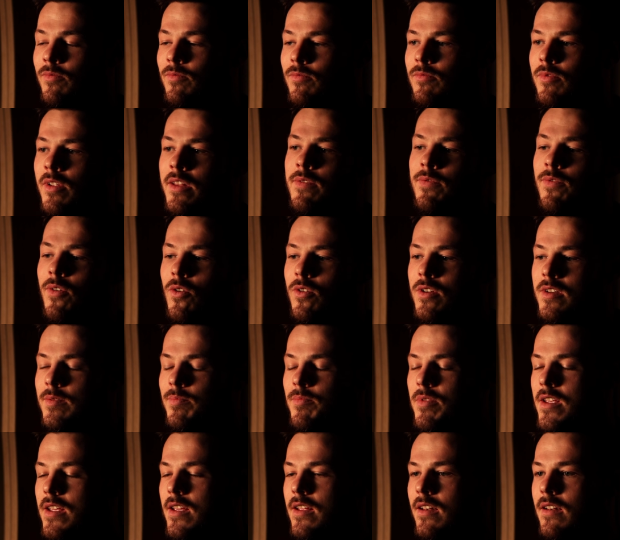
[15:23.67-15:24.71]
really focused
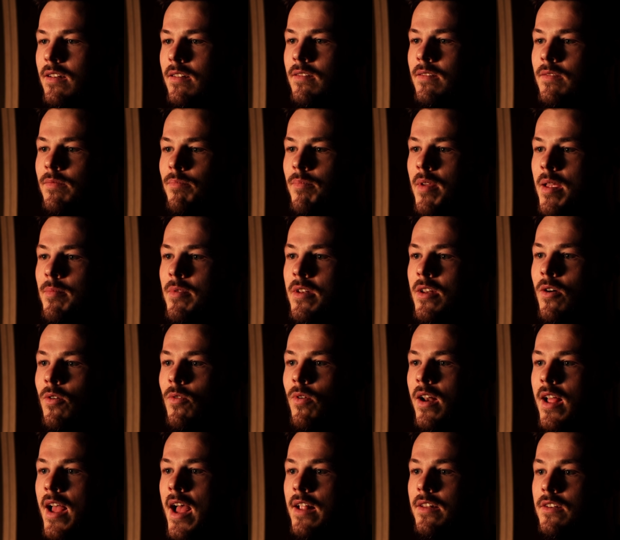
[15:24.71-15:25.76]
me and made me know
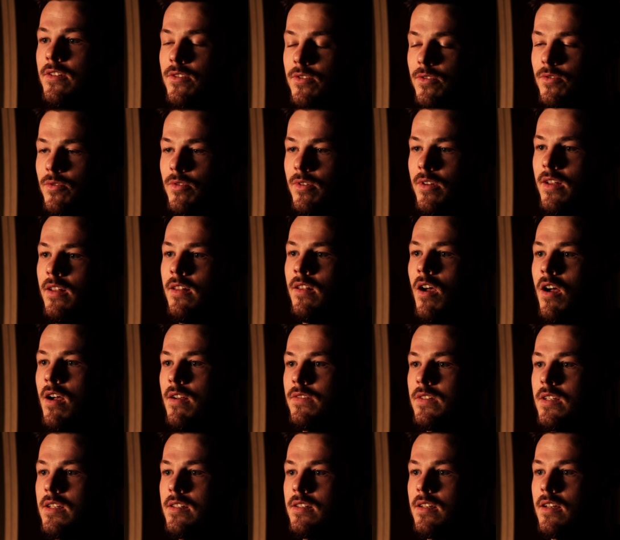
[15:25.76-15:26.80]
what I had to do in the
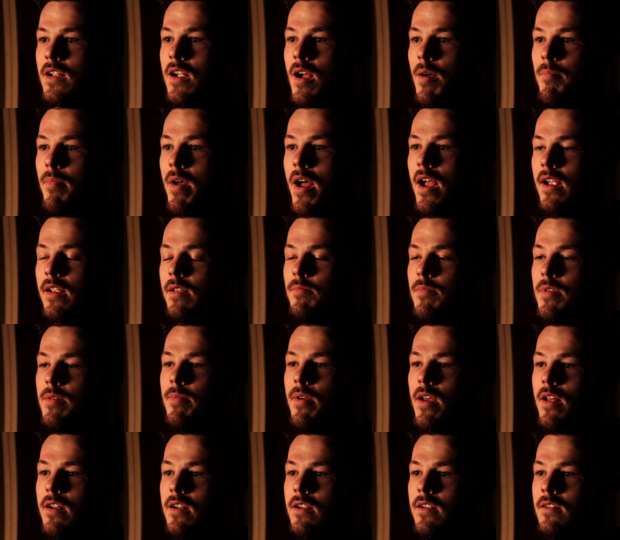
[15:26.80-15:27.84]
off season to come back and be
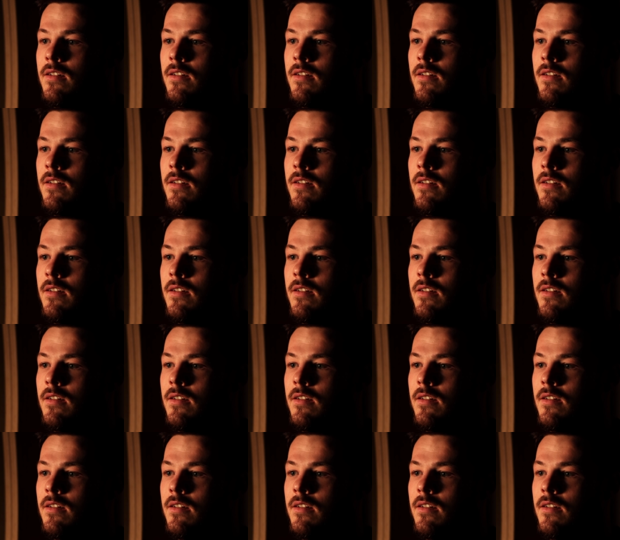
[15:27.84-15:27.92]
better.